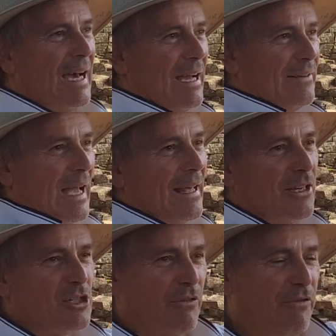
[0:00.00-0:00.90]
and the
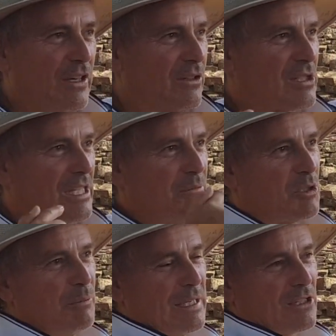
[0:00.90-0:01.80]
energy field seemed
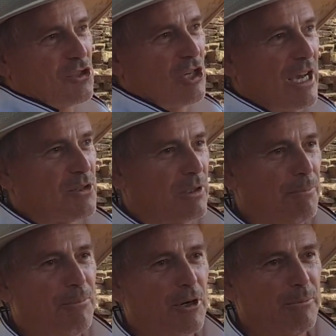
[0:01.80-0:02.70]
to be exchanged with the
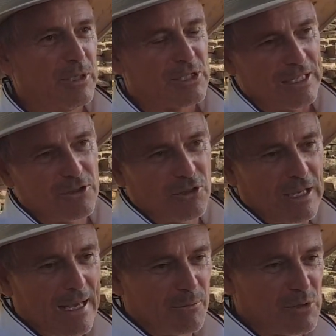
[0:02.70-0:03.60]
pyramids into
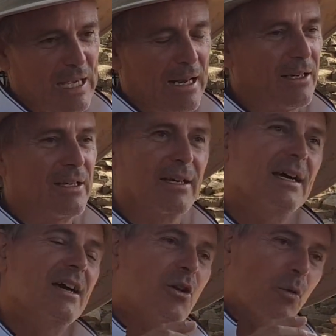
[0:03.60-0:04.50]
Adam's calendar,
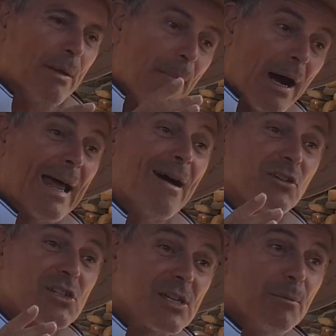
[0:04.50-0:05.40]
we might have
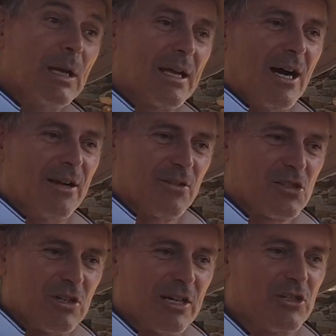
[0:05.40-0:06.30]
a similar kind of
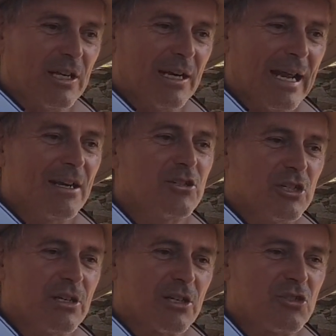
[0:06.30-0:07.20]
structure and an
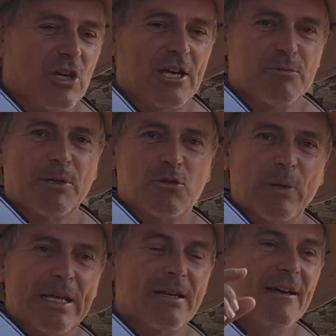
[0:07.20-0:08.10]
energy exchange
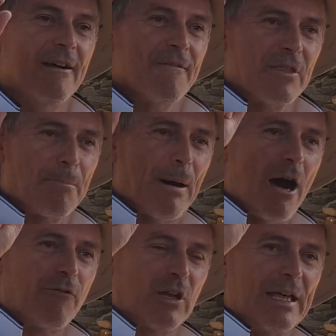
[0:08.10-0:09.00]
between the
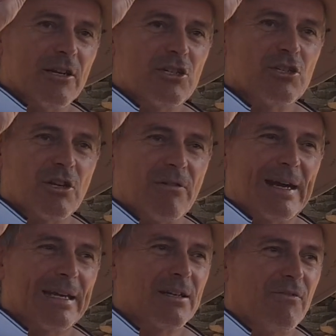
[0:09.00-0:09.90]
powerful energy
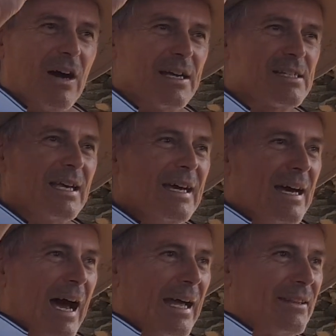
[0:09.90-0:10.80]
generating device
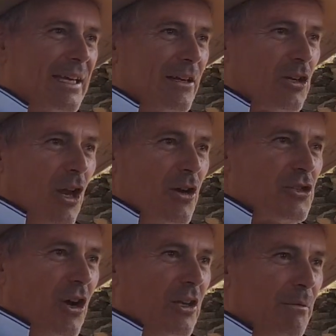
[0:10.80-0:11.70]
at the
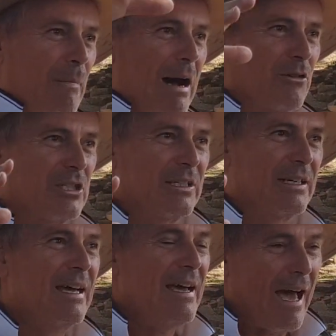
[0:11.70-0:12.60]
enclosure on the
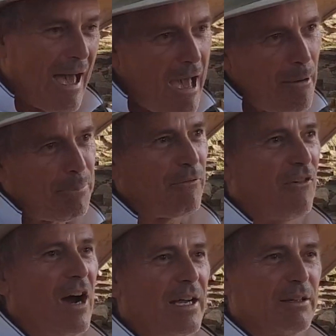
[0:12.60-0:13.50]
mountain,
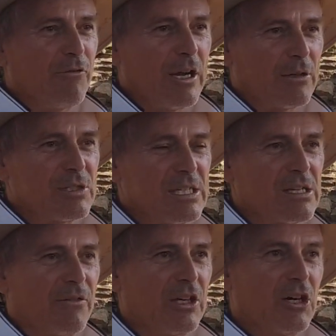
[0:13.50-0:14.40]
amplifying the frequencies
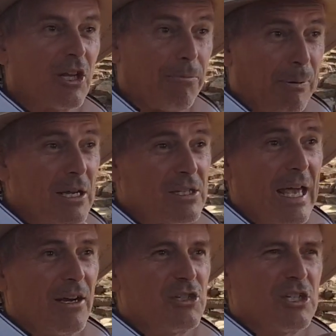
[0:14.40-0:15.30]
of the earth, plus the
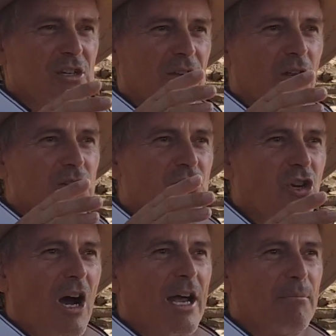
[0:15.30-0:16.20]
energies in those
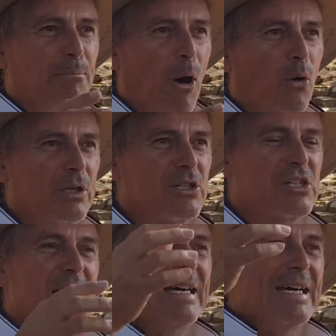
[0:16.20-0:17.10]
giant boulders,